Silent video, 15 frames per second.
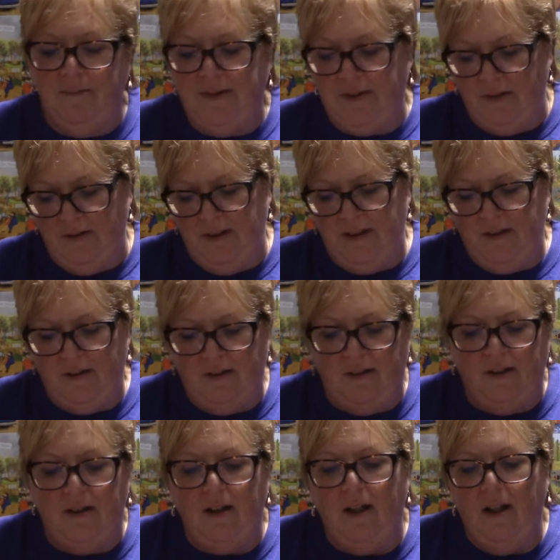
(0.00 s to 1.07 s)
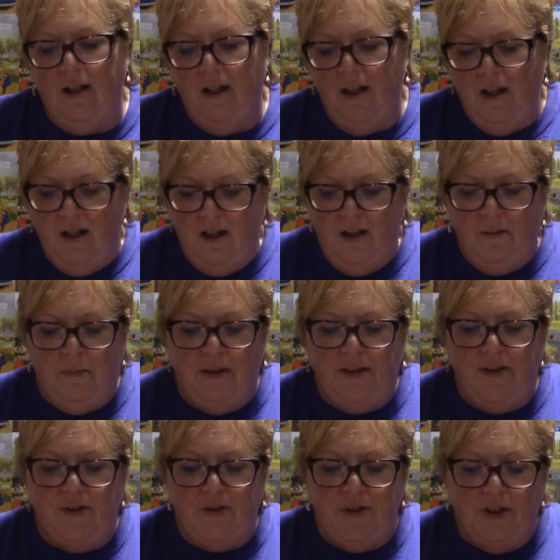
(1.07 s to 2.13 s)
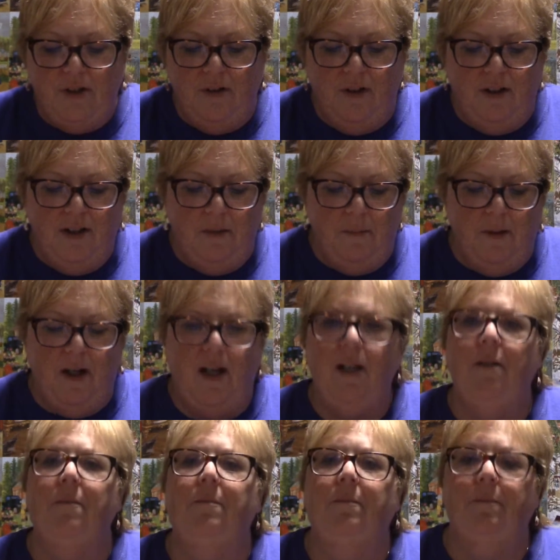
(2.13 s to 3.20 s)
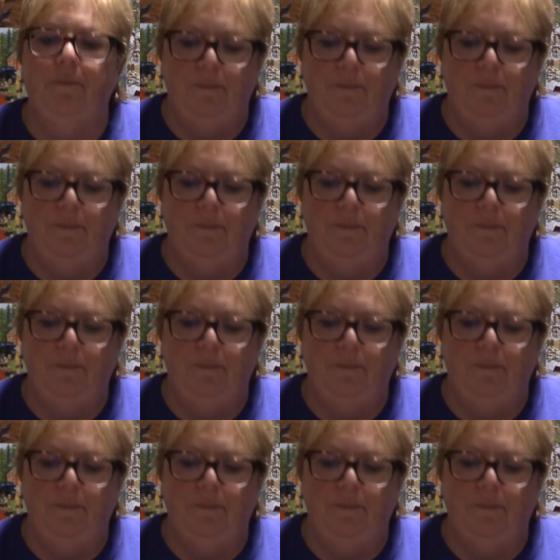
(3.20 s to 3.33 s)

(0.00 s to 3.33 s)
so they could have put the sticker on the bottom.